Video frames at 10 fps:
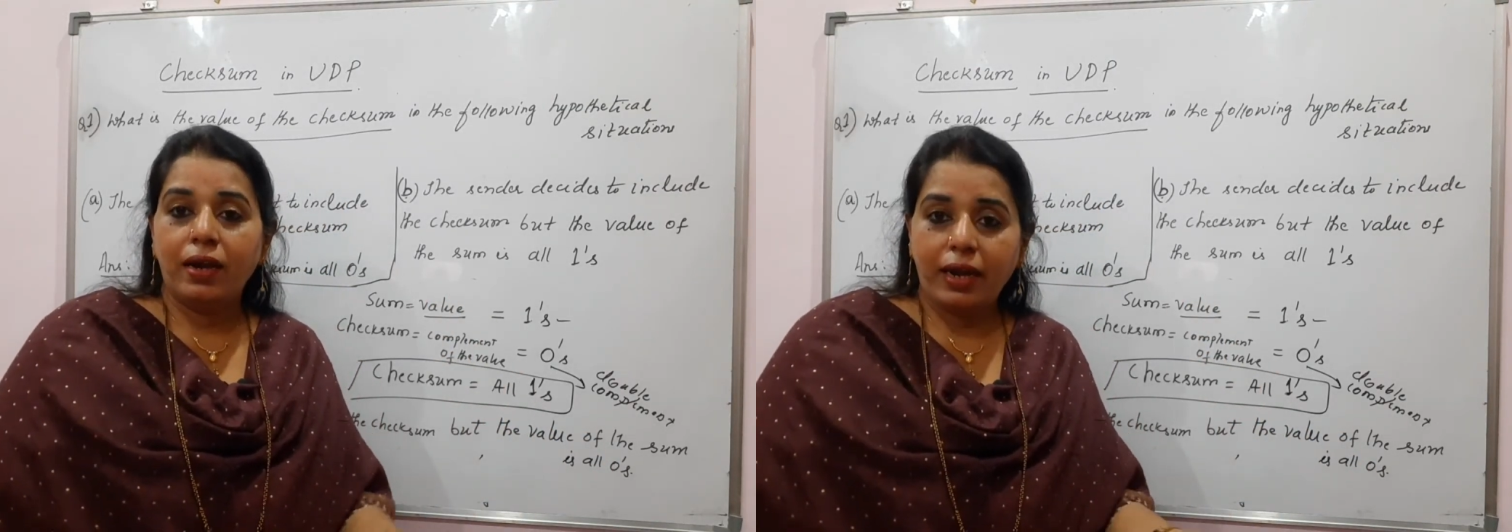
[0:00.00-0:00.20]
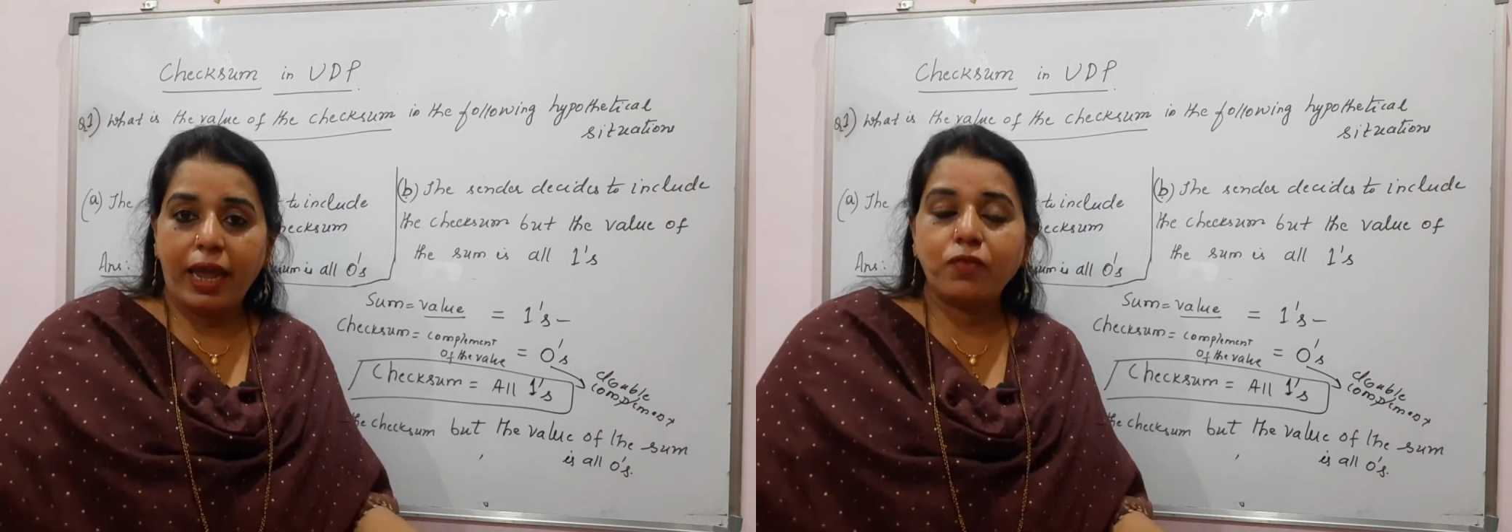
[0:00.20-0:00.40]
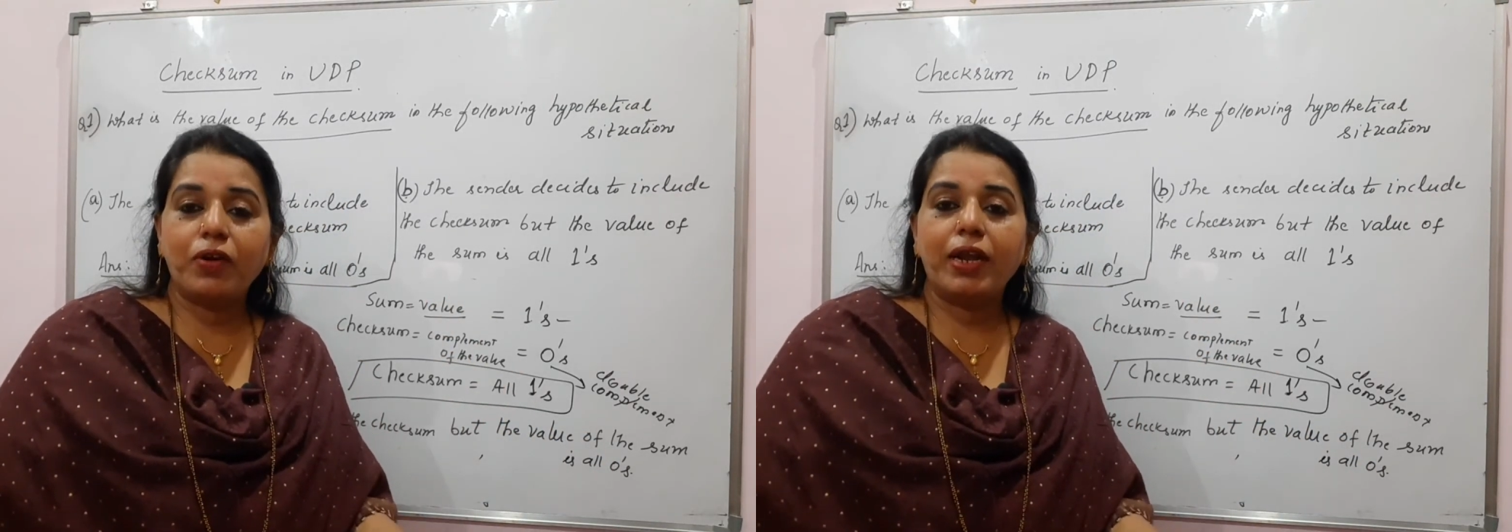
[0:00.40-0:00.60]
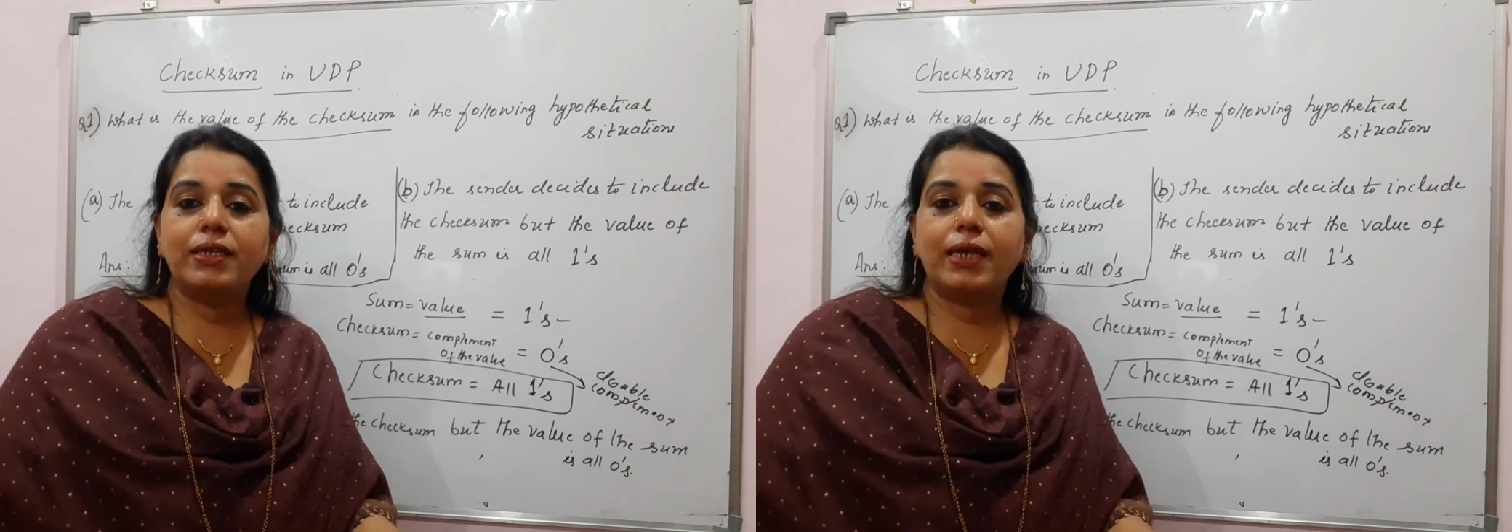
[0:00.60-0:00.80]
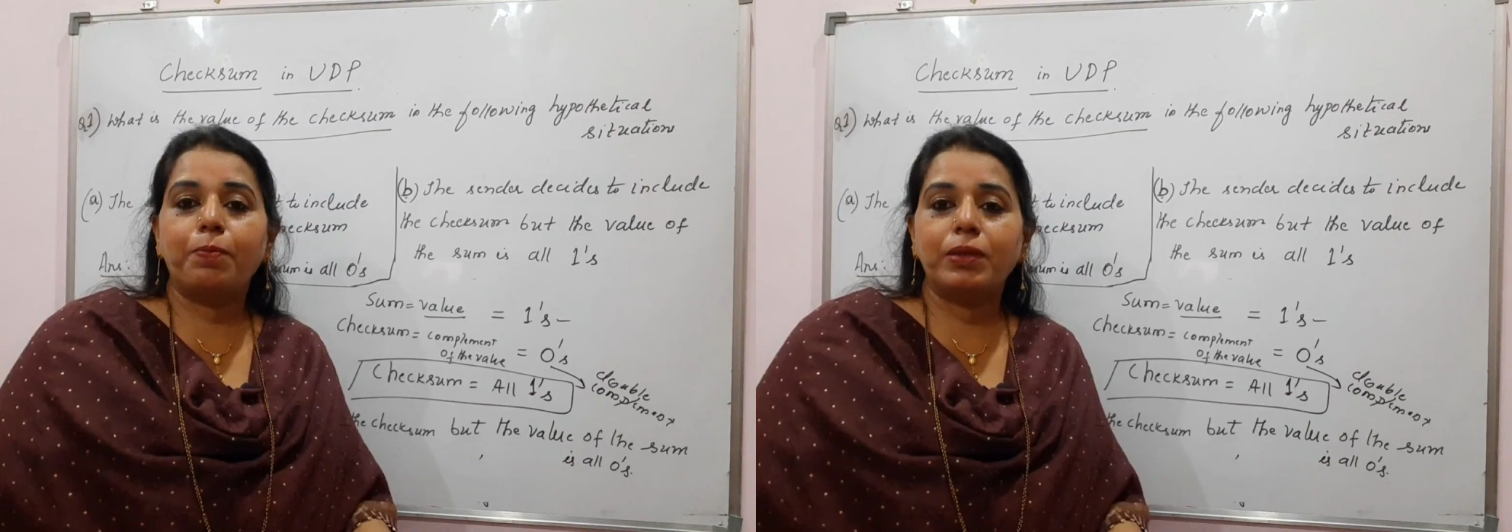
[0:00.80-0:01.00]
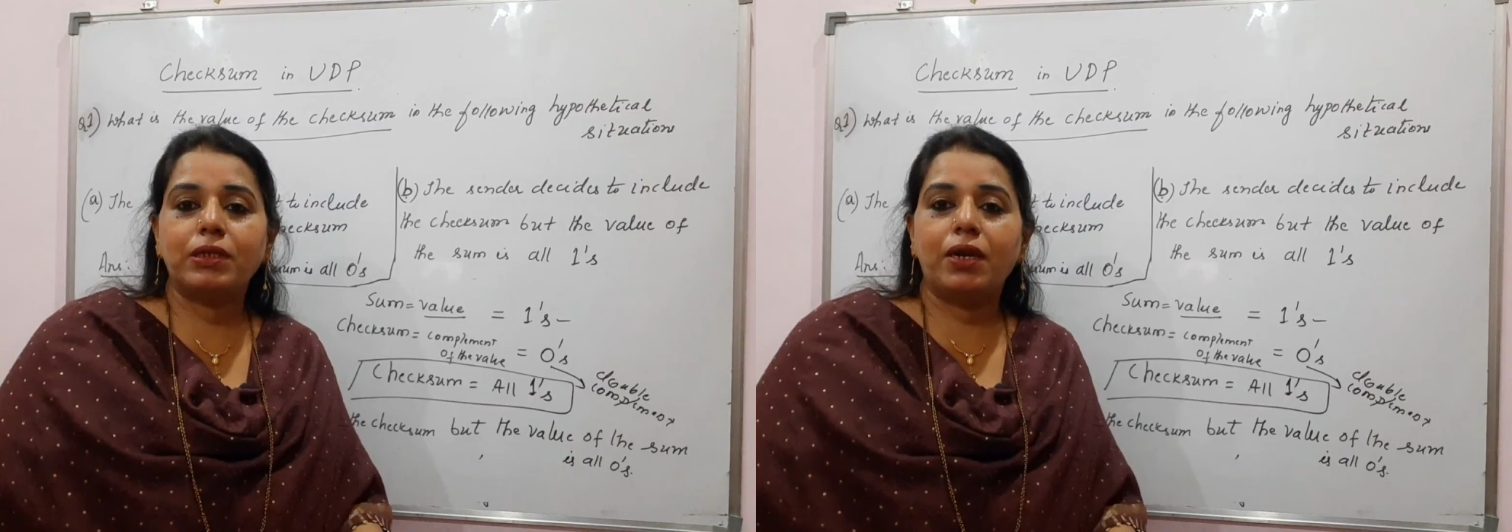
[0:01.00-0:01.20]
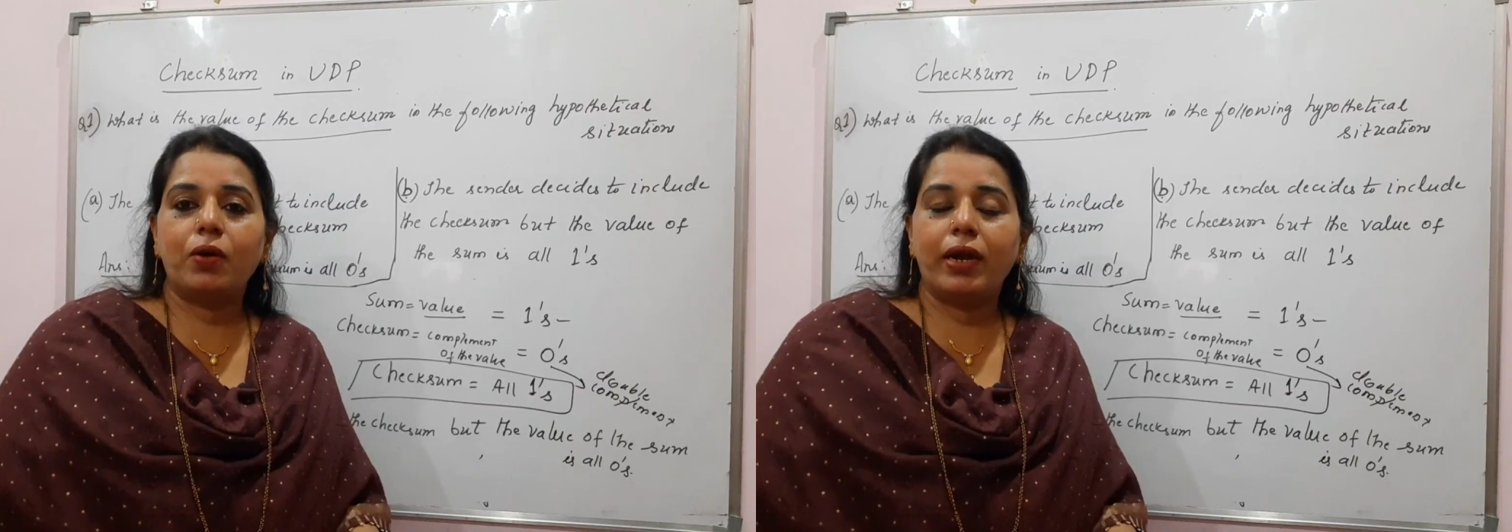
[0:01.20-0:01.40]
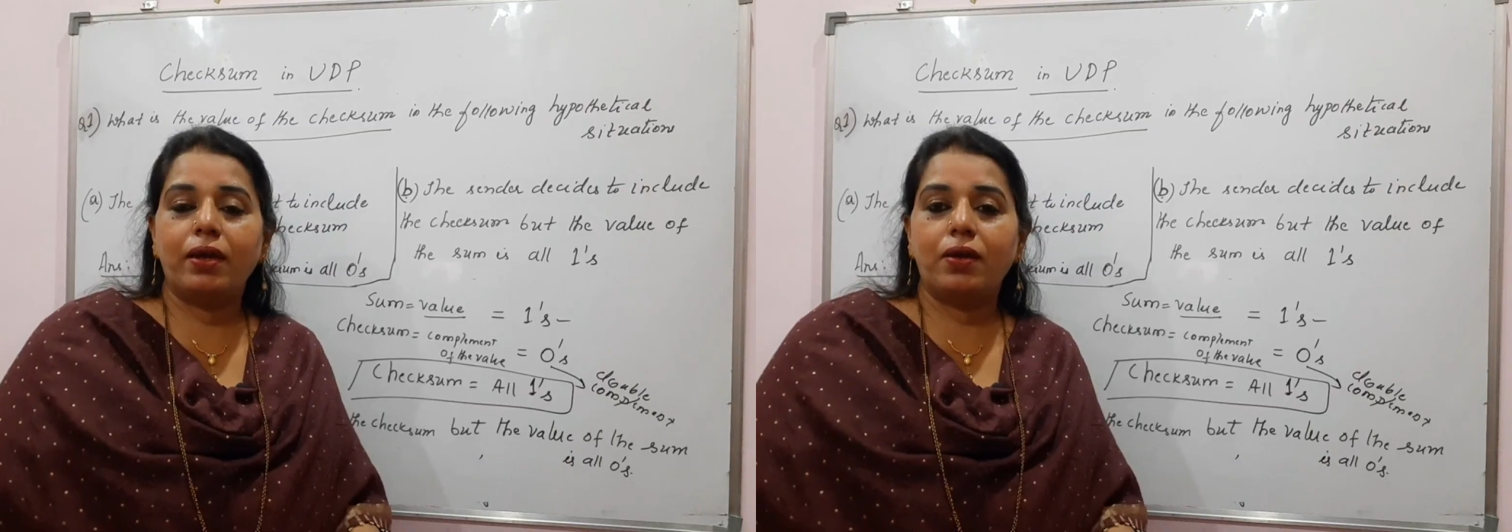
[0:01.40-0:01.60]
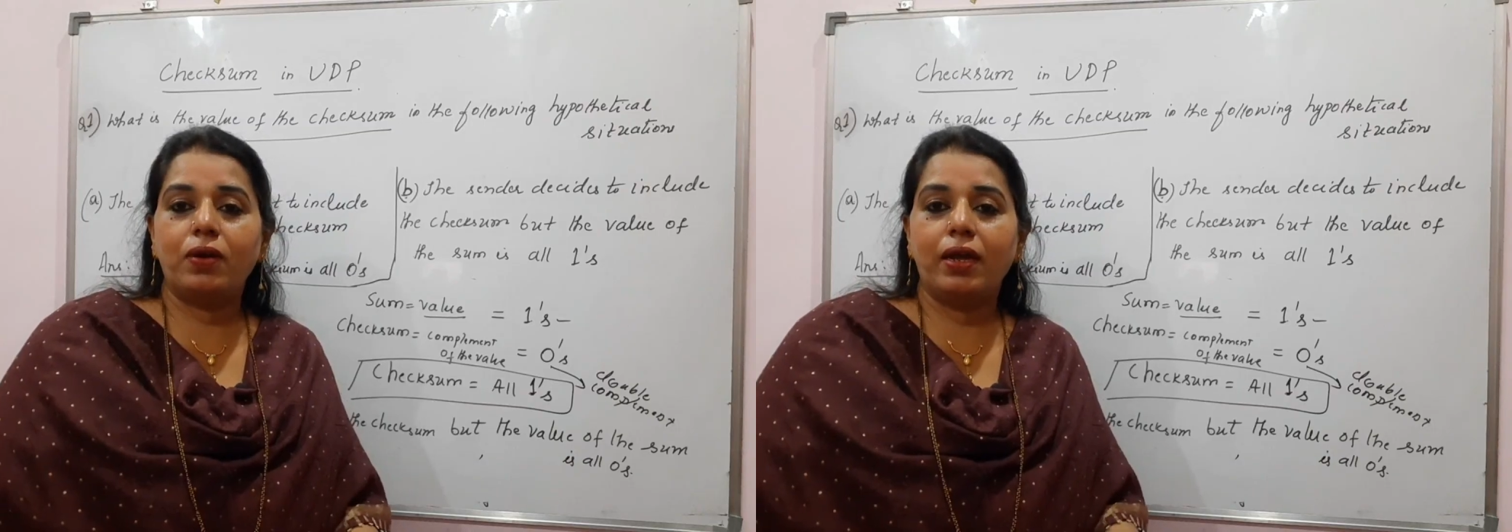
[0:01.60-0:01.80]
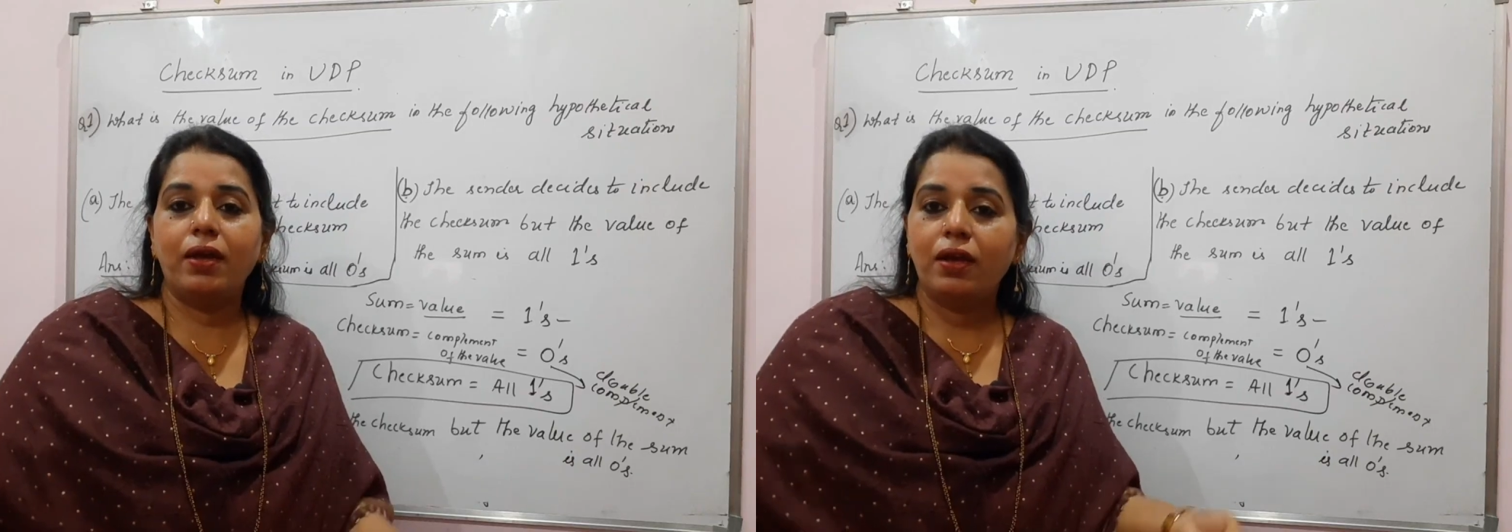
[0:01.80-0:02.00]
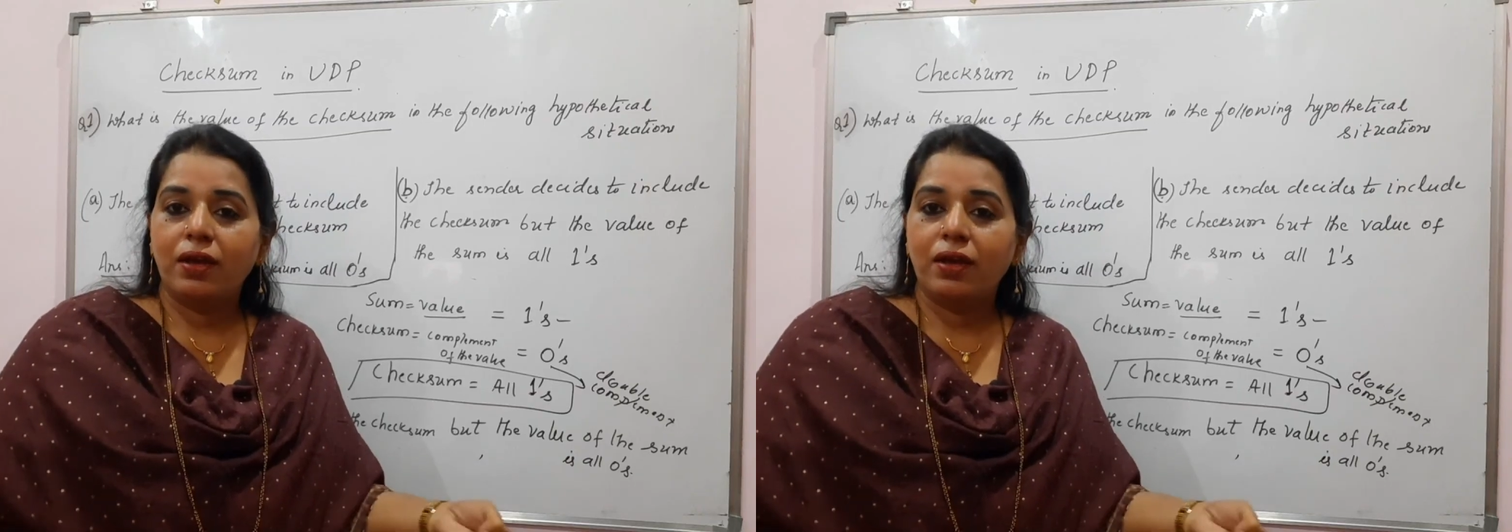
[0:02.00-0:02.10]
Take for example, pseudo header only